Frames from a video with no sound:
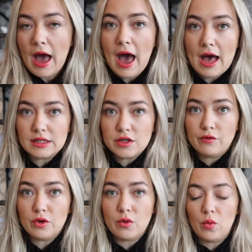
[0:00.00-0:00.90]
As
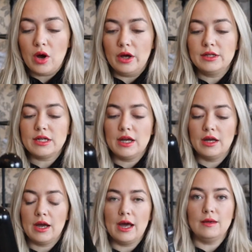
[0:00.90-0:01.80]
for the wand,
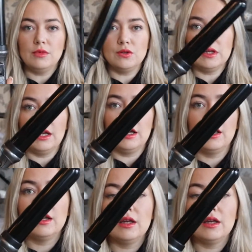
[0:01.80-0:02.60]
I am using,